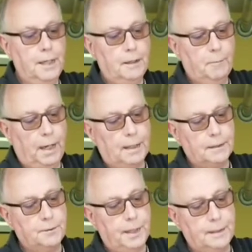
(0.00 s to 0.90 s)
unique
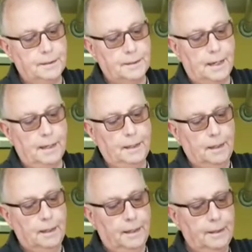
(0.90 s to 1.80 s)
block tread
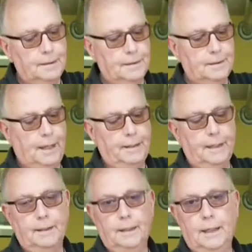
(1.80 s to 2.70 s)
design, and this is,
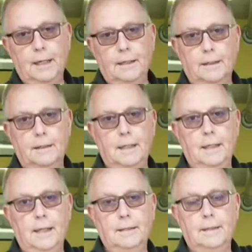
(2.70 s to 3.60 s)
I think, the key to the
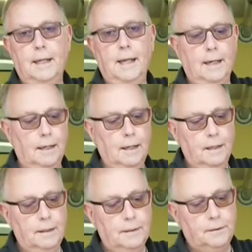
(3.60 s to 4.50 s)
TKC80.